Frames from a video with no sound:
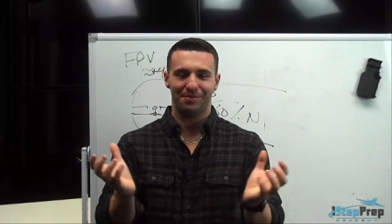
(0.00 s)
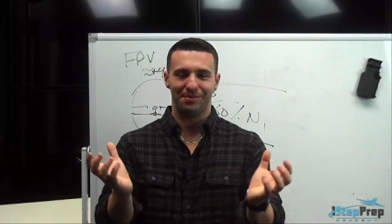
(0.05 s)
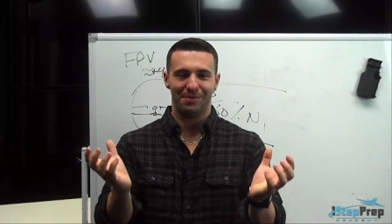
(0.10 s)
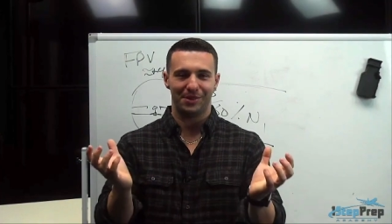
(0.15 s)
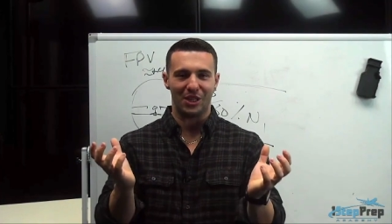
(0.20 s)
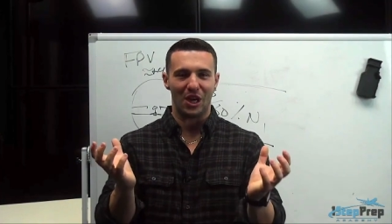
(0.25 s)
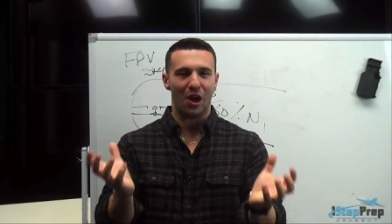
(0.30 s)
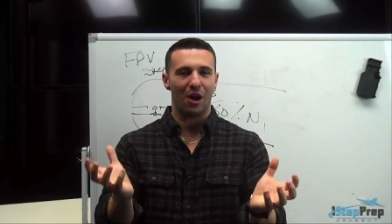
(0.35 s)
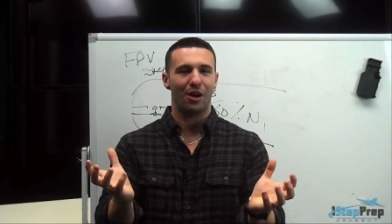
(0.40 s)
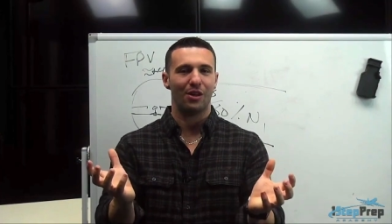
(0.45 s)

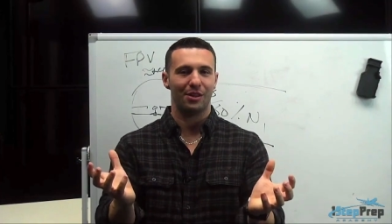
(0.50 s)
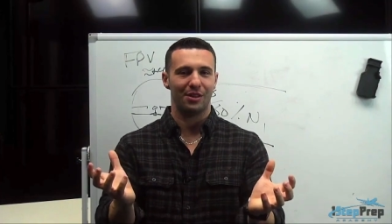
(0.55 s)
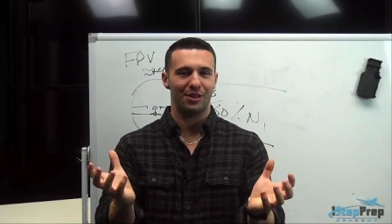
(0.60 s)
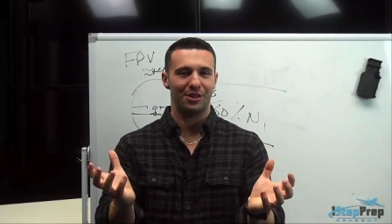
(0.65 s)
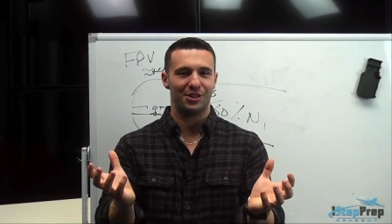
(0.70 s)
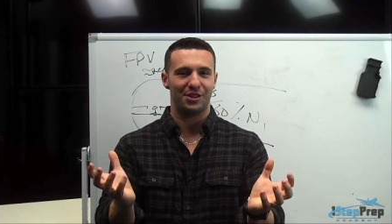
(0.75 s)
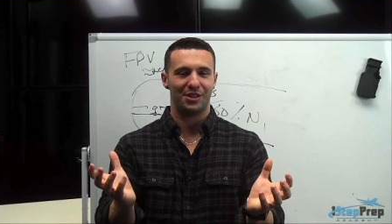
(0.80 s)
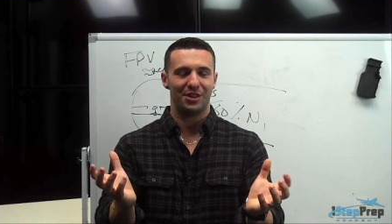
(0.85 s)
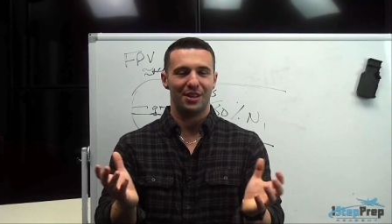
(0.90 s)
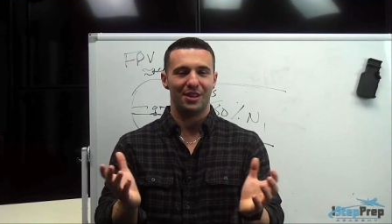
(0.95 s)

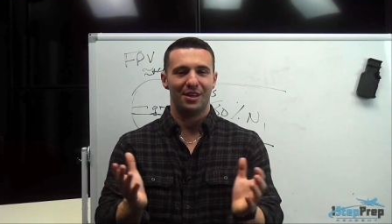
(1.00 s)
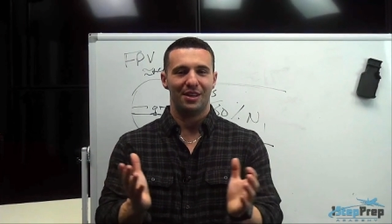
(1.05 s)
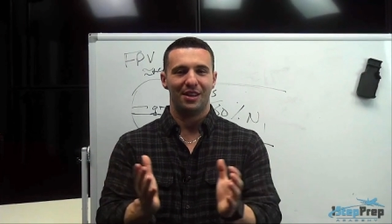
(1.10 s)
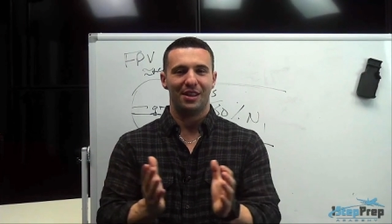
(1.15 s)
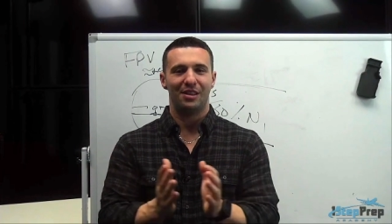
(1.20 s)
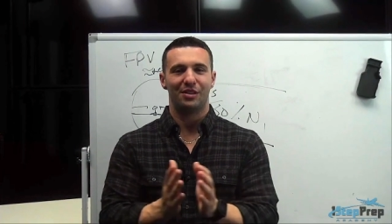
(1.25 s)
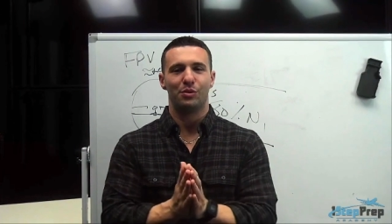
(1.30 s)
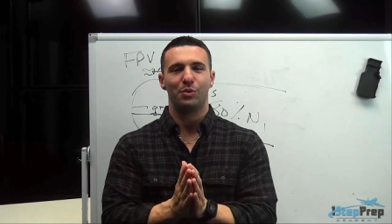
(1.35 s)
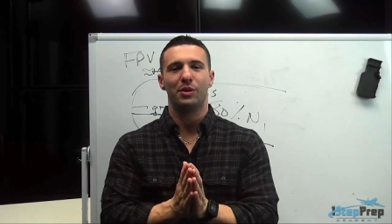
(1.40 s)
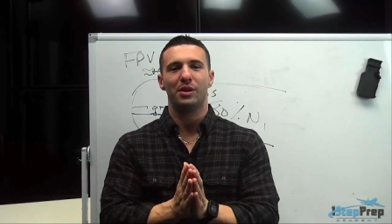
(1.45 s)
knowledge
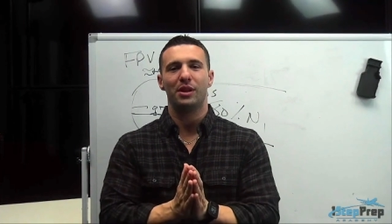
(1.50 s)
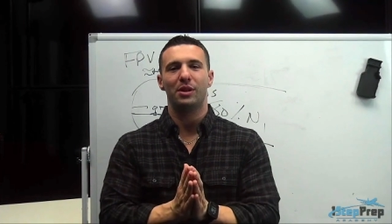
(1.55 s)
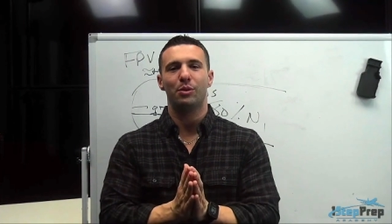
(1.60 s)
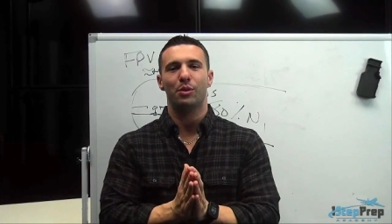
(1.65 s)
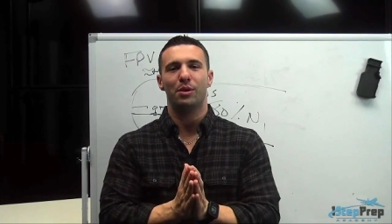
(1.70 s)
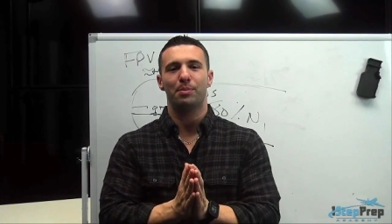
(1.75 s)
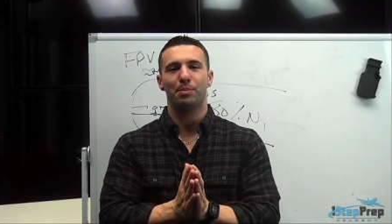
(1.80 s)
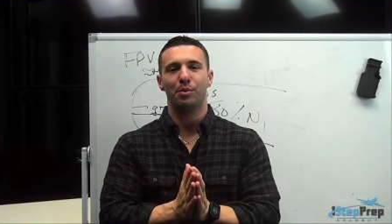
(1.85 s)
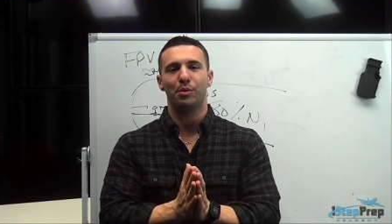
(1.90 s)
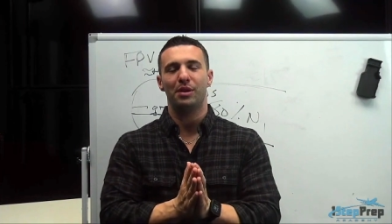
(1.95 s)
is really
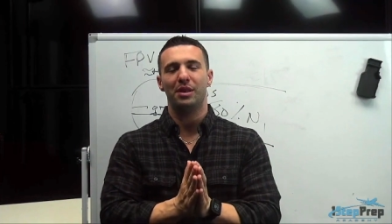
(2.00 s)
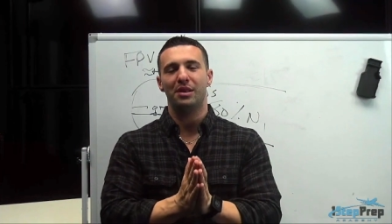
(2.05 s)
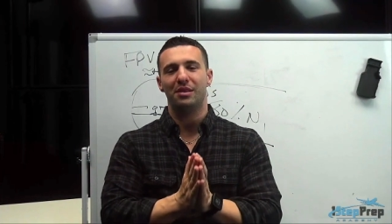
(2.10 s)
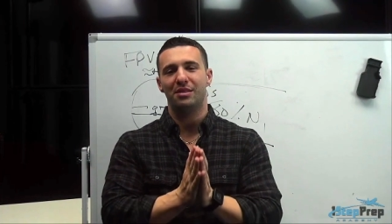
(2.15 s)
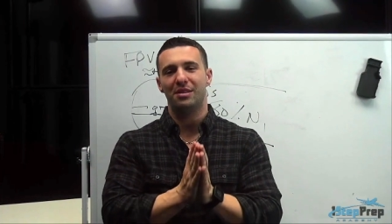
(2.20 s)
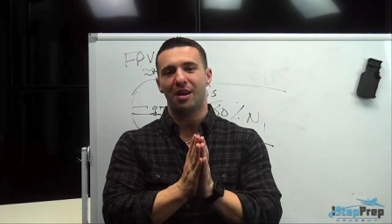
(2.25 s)
what breeds